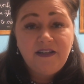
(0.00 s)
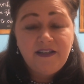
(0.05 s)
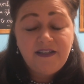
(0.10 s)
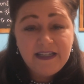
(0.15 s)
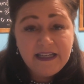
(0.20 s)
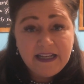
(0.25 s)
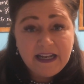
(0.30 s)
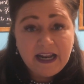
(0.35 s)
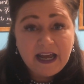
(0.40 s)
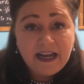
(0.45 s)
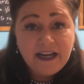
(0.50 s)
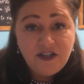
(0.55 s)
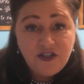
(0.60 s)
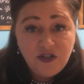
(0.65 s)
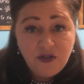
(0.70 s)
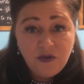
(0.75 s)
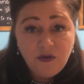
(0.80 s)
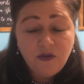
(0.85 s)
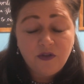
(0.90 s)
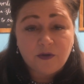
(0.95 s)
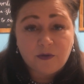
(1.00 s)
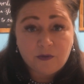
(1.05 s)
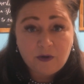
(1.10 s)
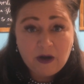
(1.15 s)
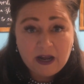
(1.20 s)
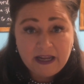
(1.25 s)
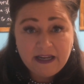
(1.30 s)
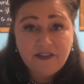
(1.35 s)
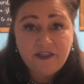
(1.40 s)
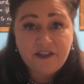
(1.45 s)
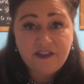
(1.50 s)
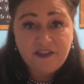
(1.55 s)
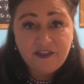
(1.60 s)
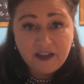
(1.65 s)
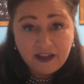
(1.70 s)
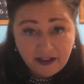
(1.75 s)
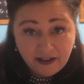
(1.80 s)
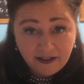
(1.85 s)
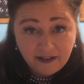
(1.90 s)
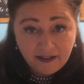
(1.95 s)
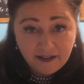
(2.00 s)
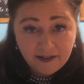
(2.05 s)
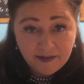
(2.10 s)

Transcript: did I do the right thing?